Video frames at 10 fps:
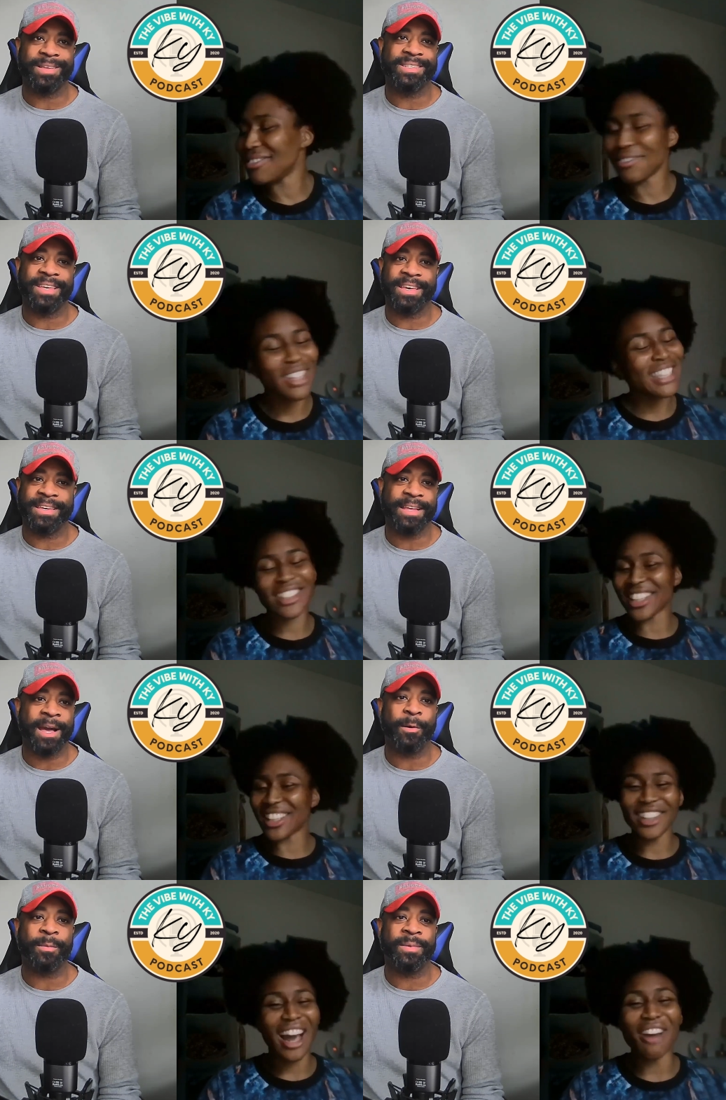Speaker 1: because I
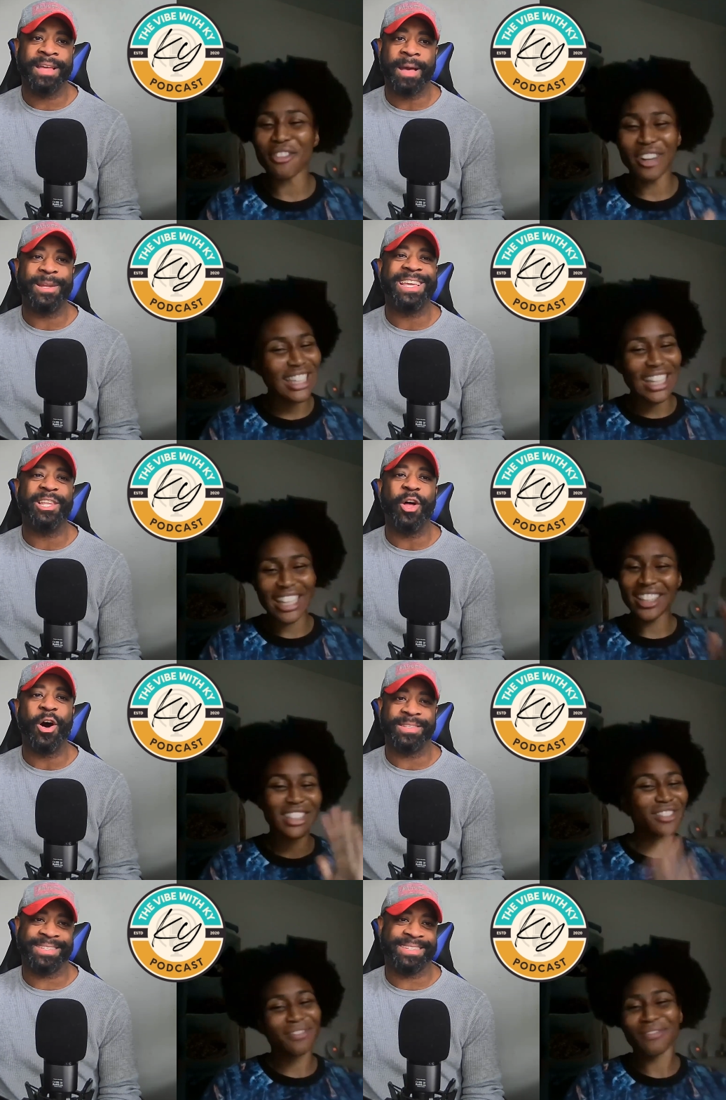listen. I'm, I'm ready. I'm gonna get
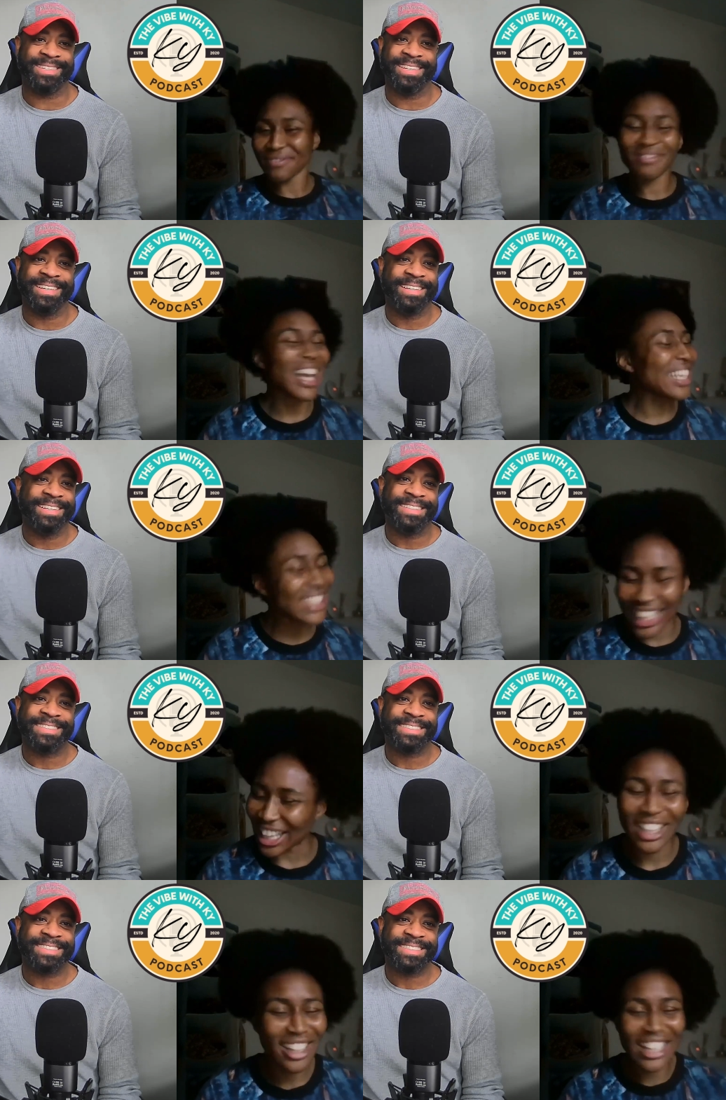lost. That's
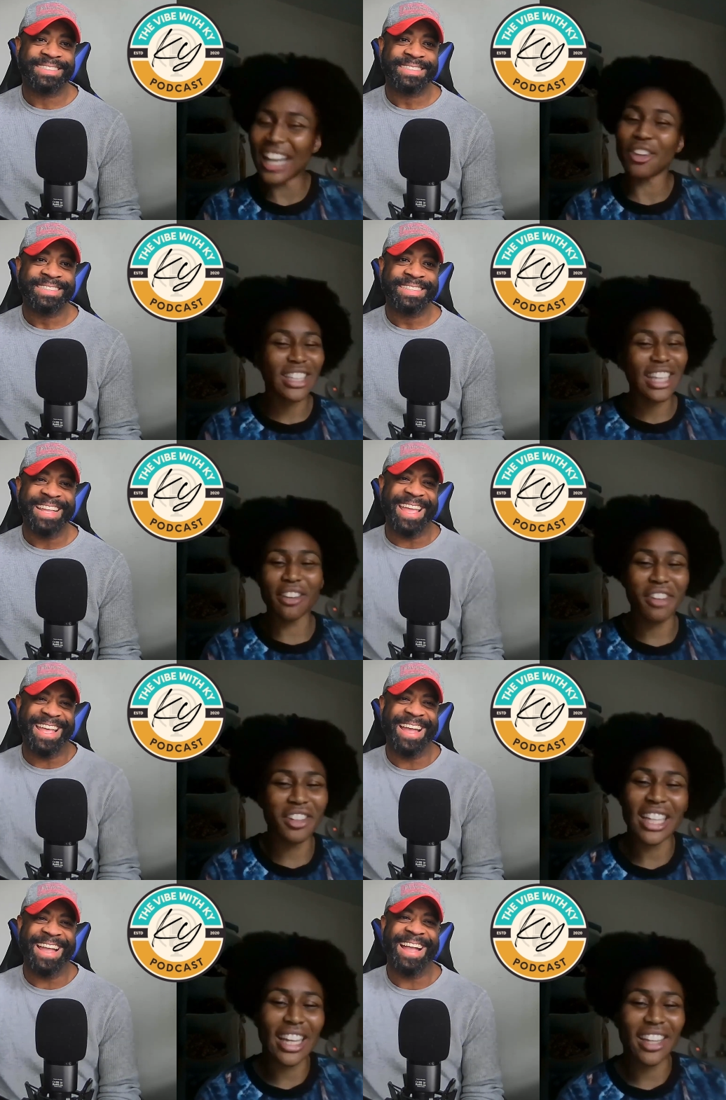it. Get lost and get
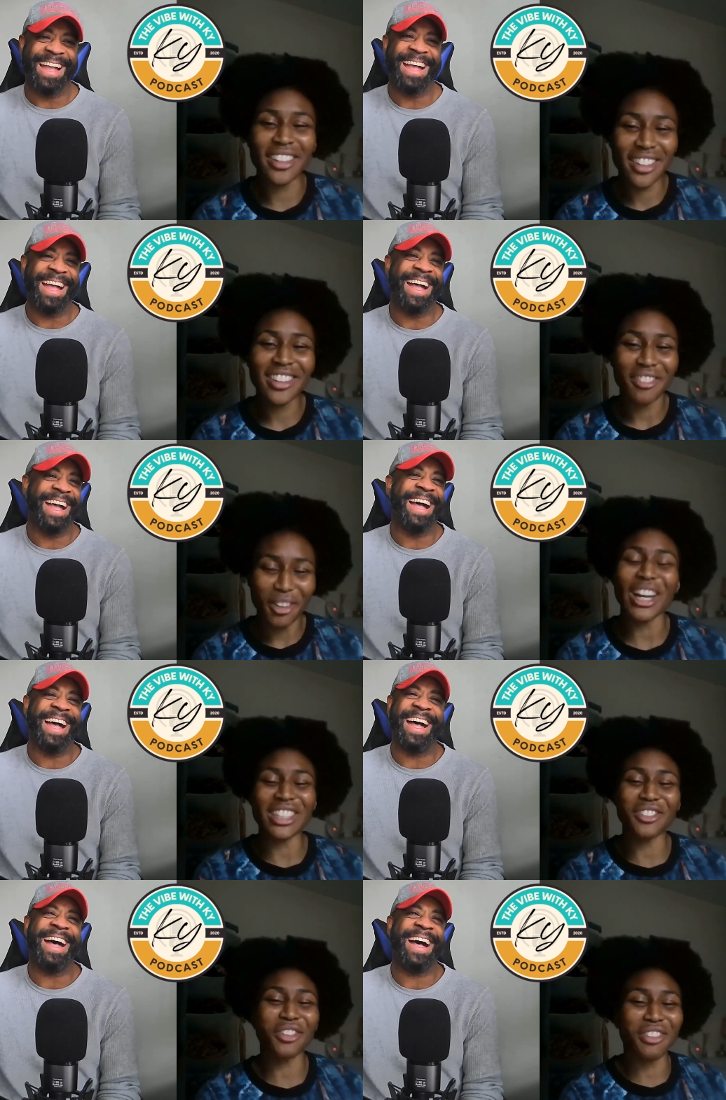found again. We'll
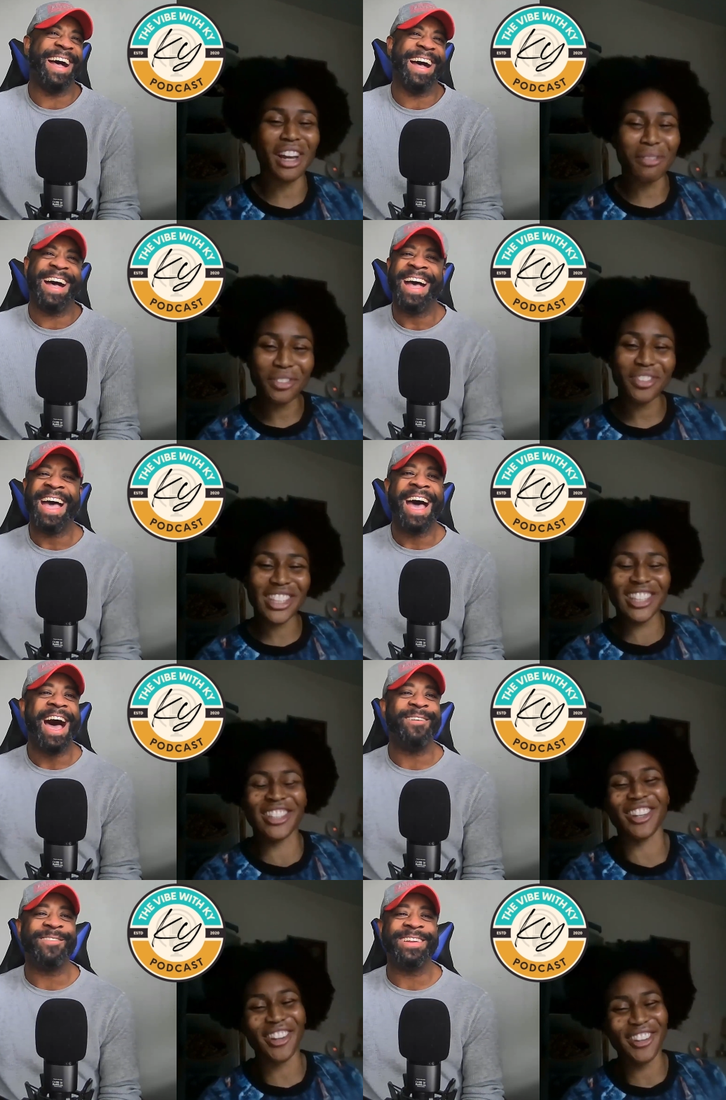catch a real vibe.
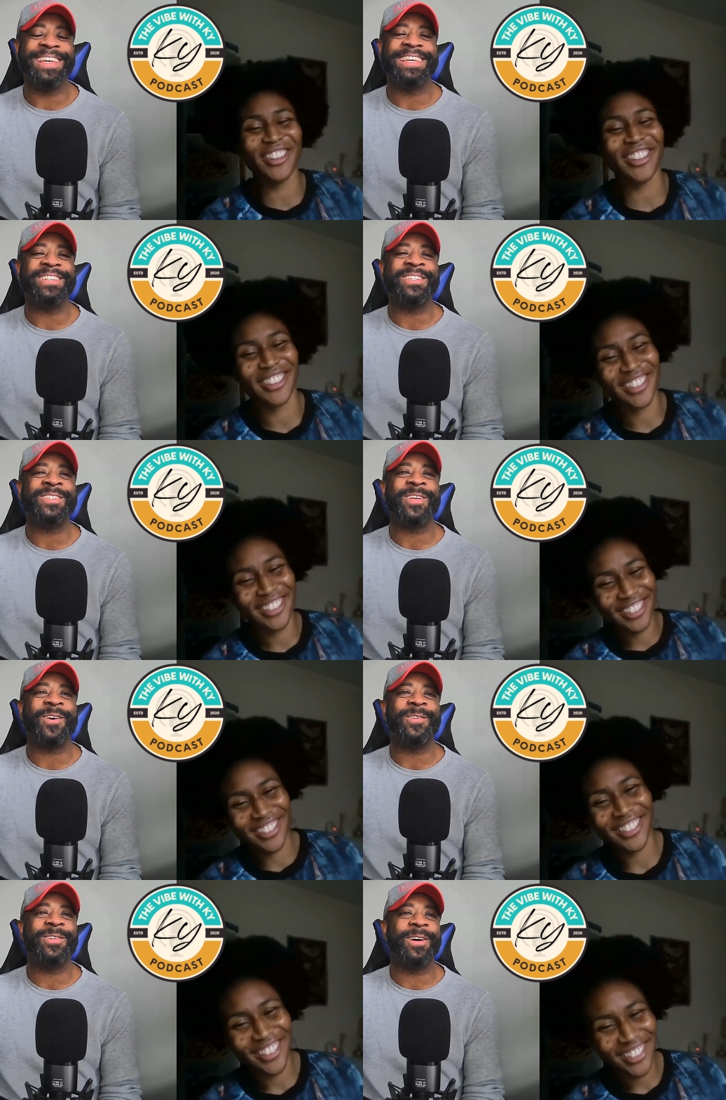
Speaker 2: I'm gonna get
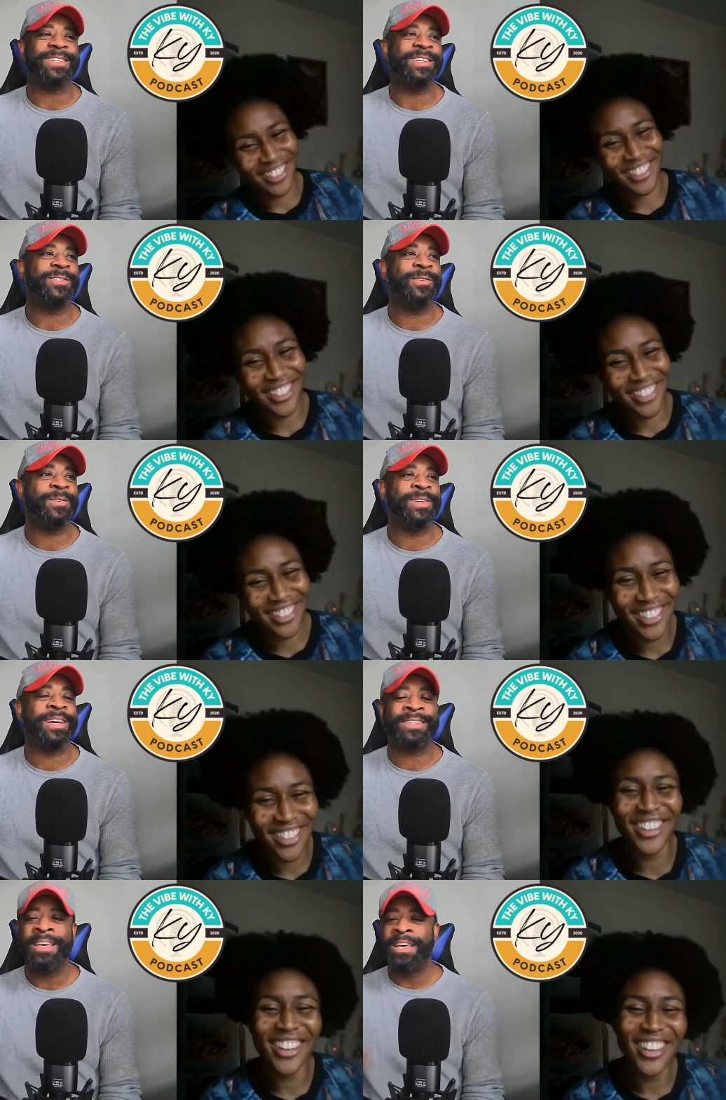so lost because you you
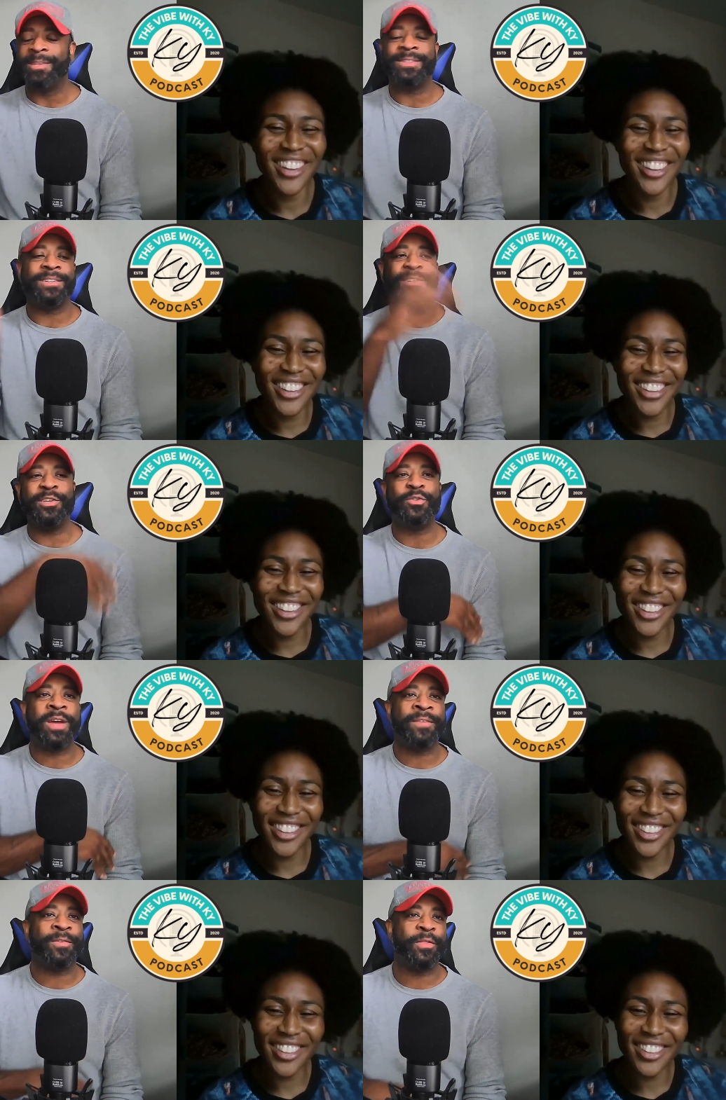guys you, you
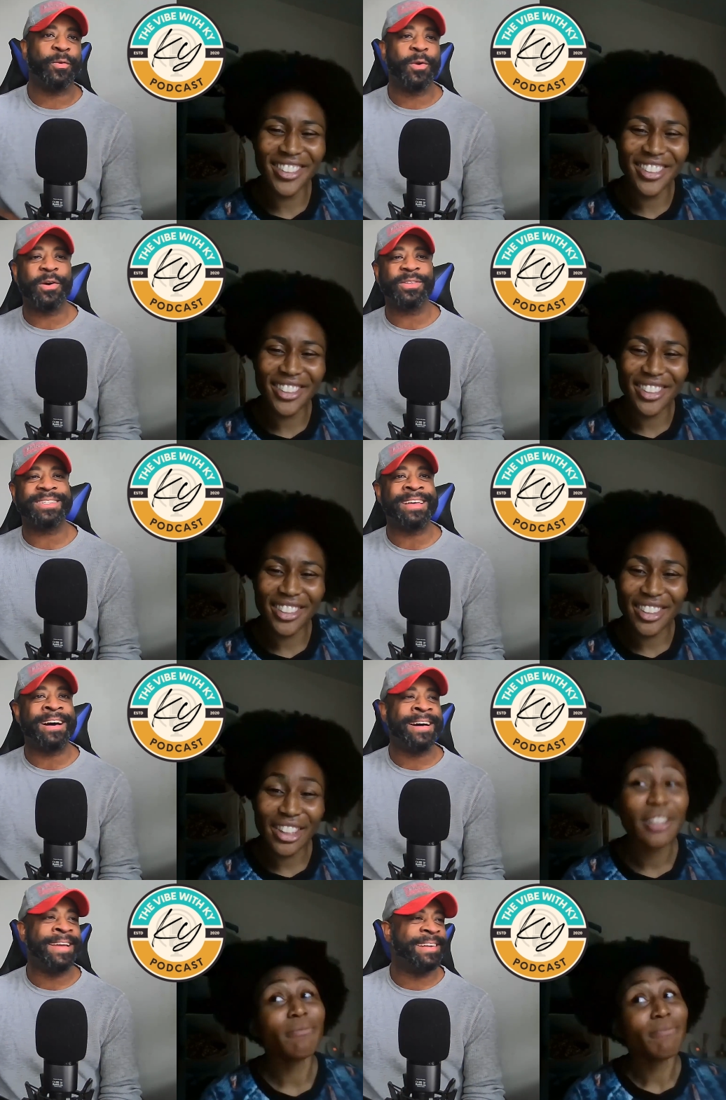drive on the wrong
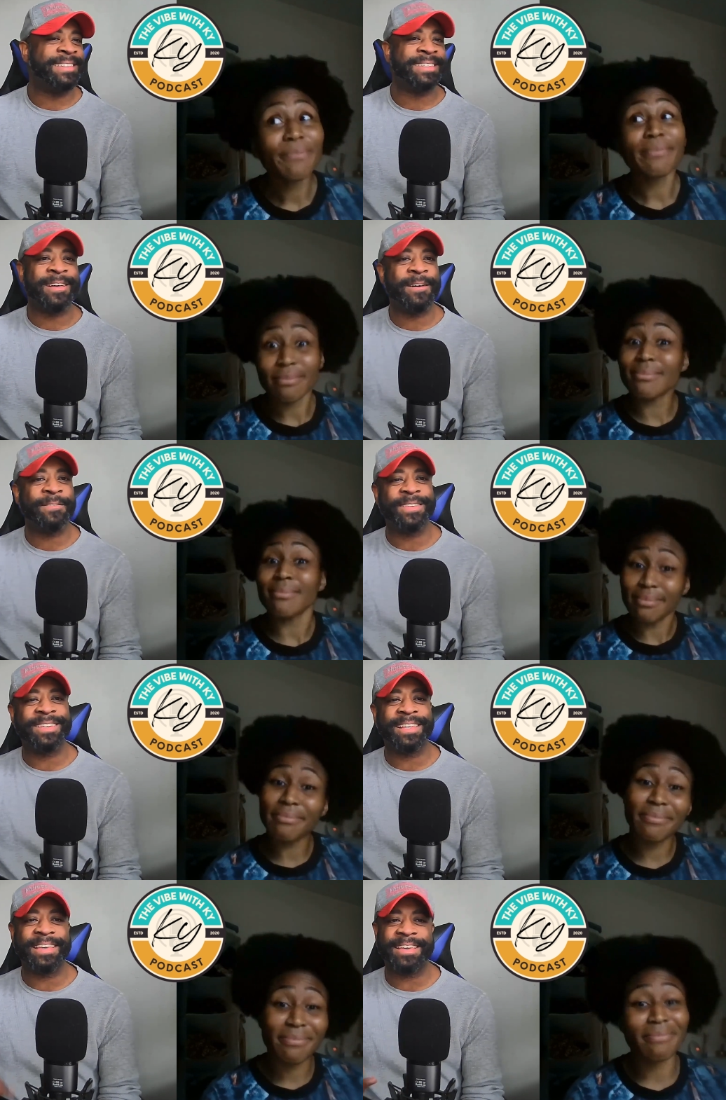side and stuff,
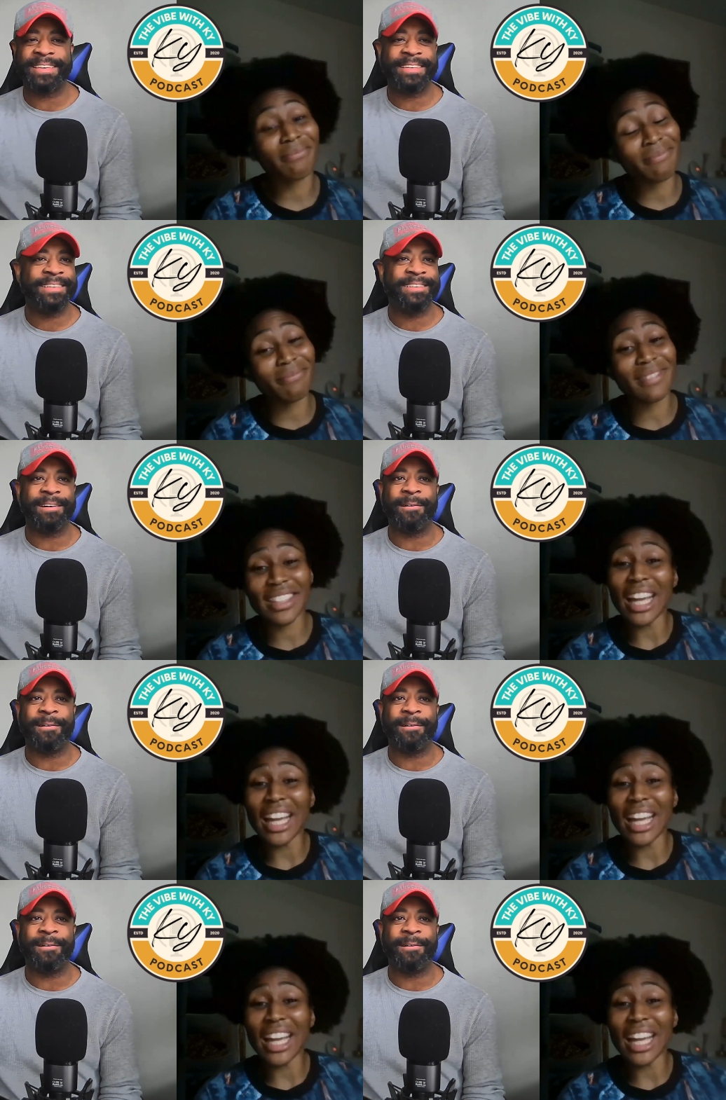and like you know